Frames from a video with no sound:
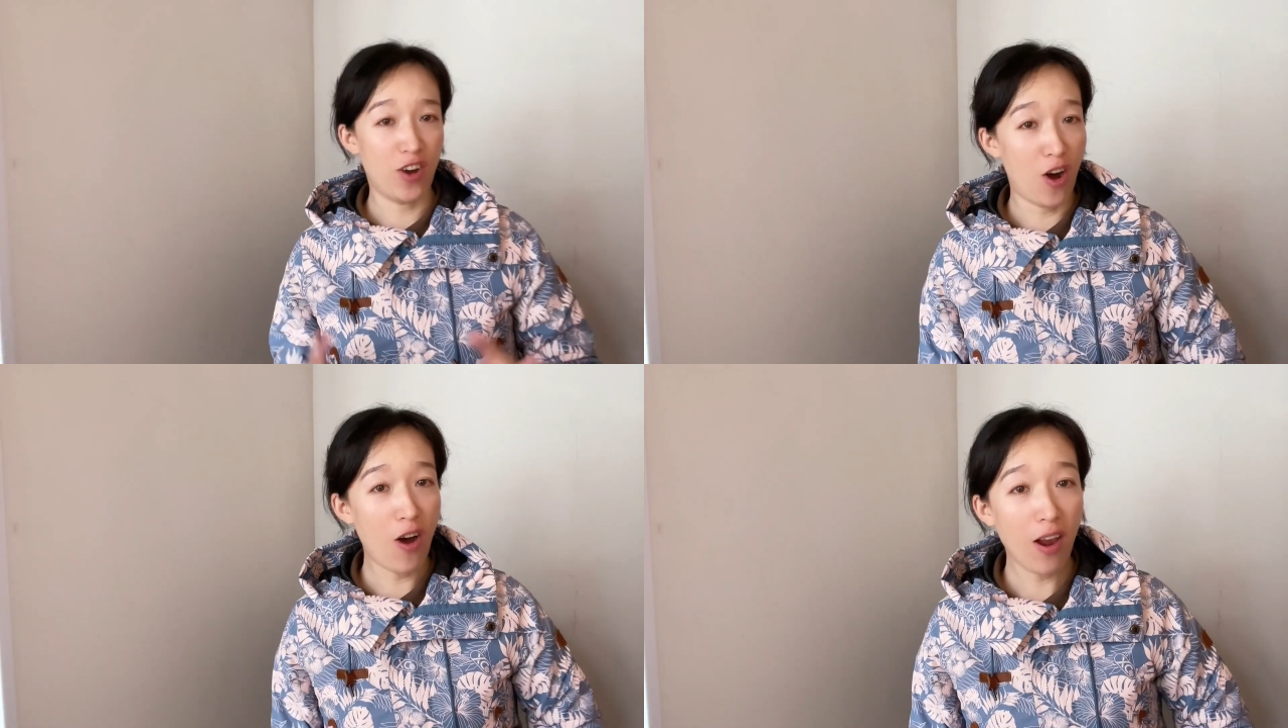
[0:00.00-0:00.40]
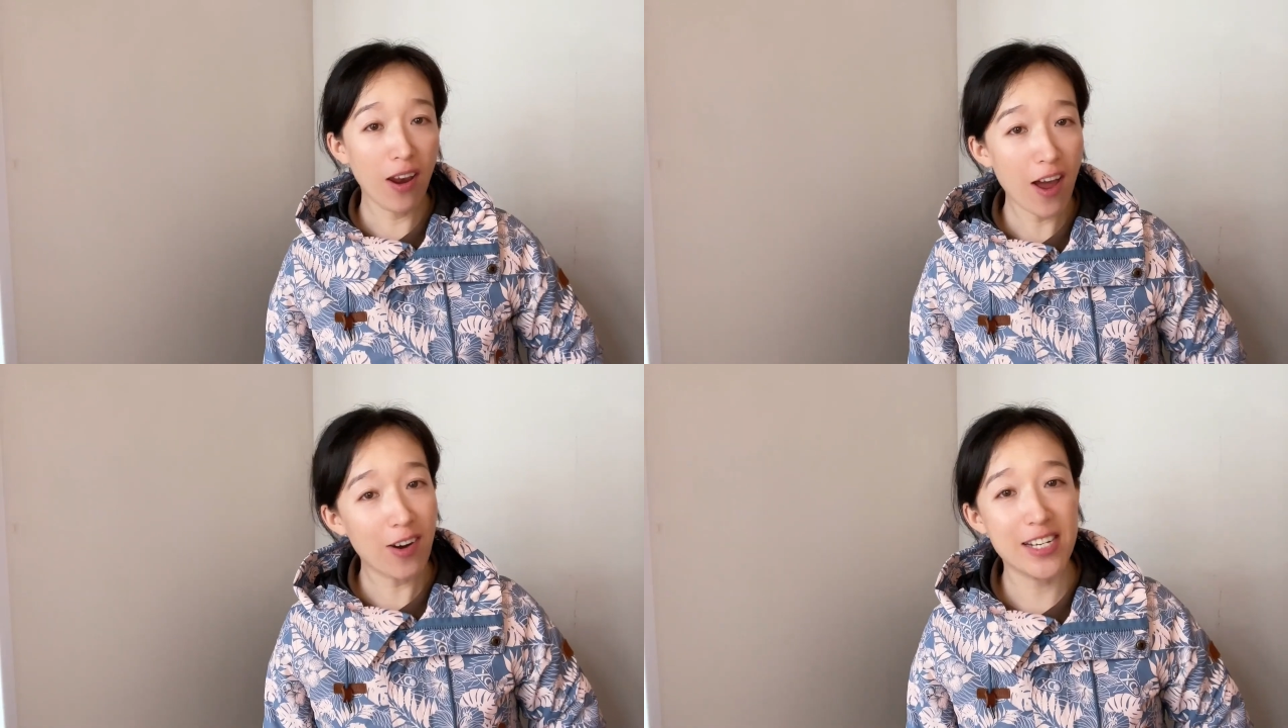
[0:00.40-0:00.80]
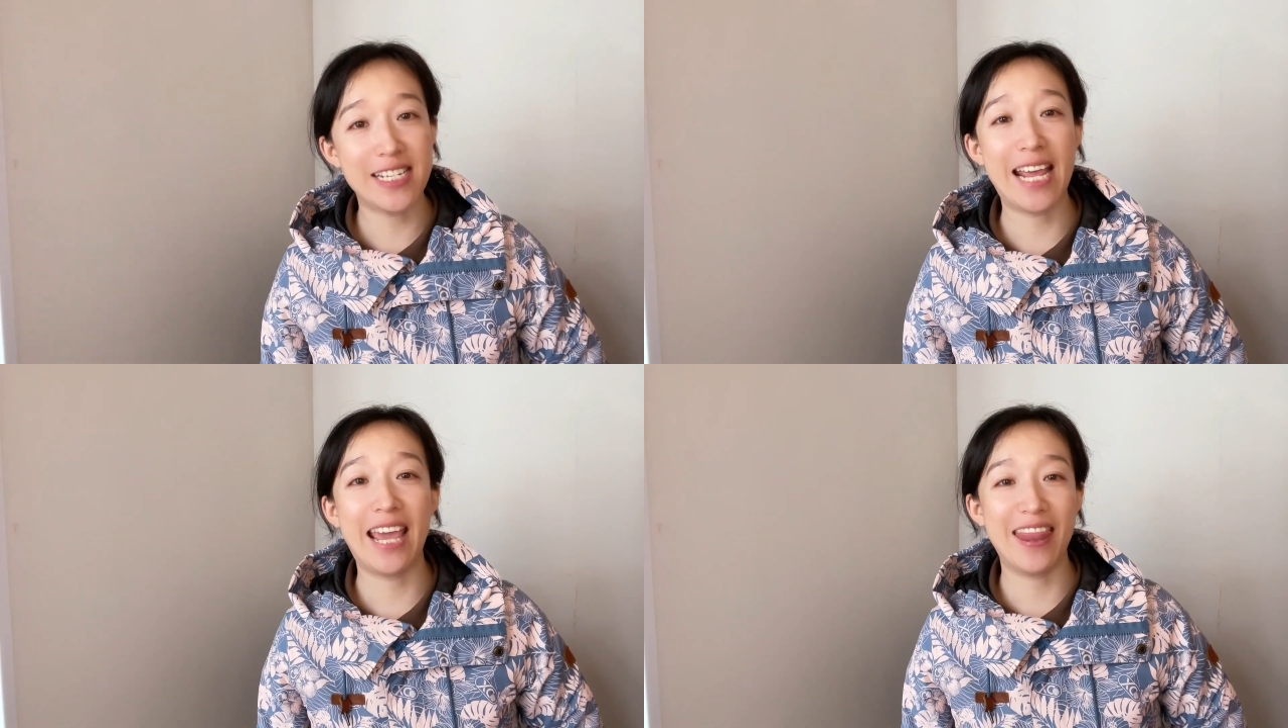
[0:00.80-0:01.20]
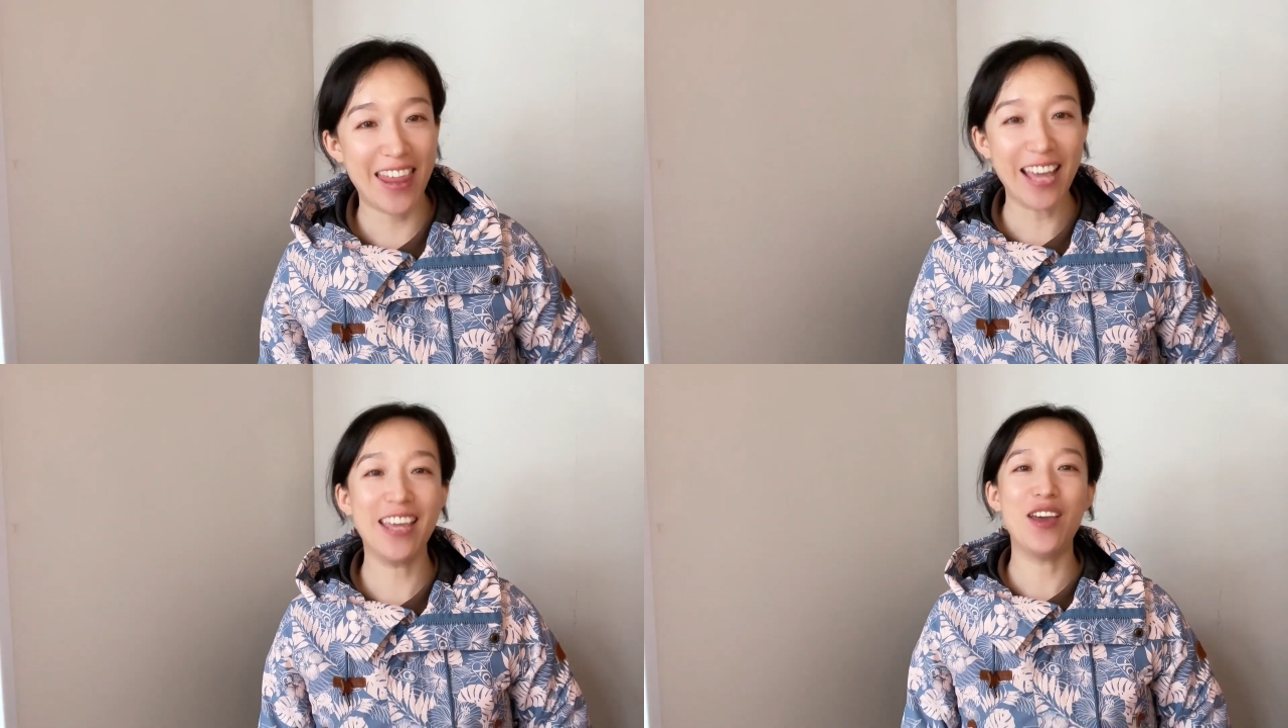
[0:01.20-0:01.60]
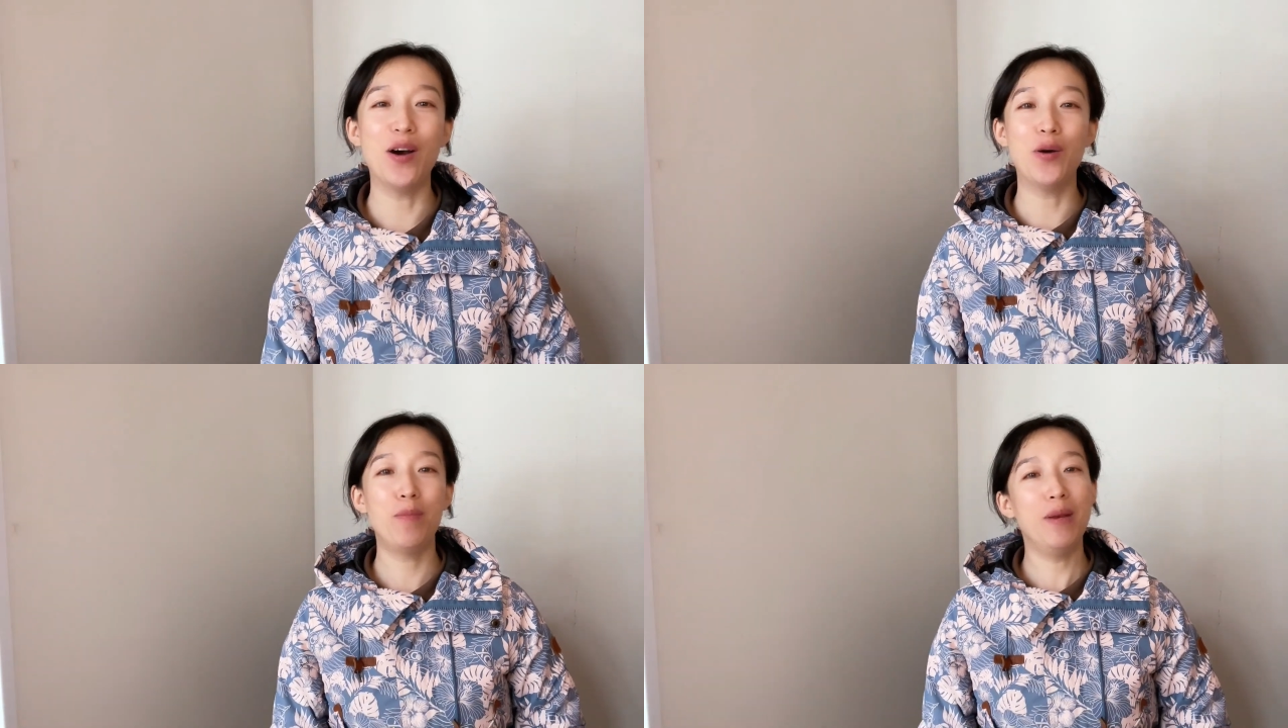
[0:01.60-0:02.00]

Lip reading: all our today. Thank you.